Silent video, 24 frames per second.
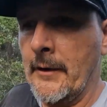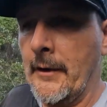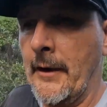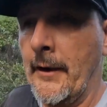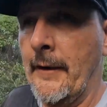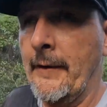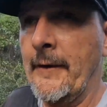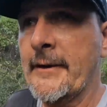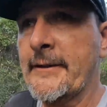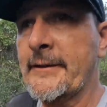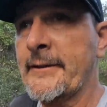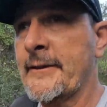
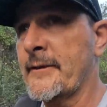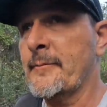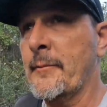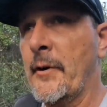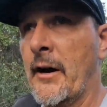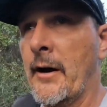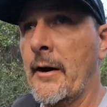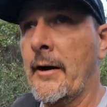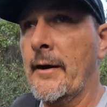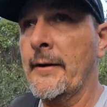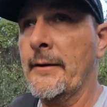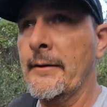and this is
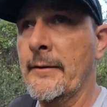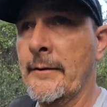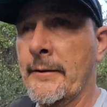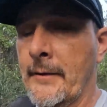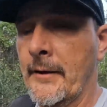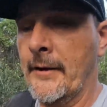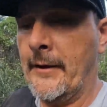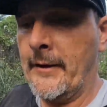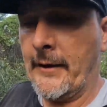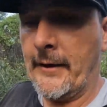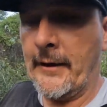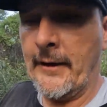mine.
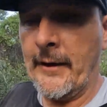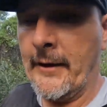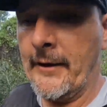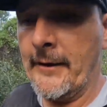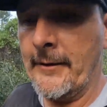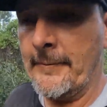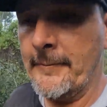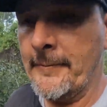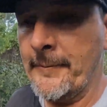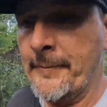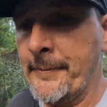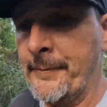And
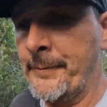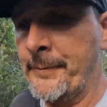again,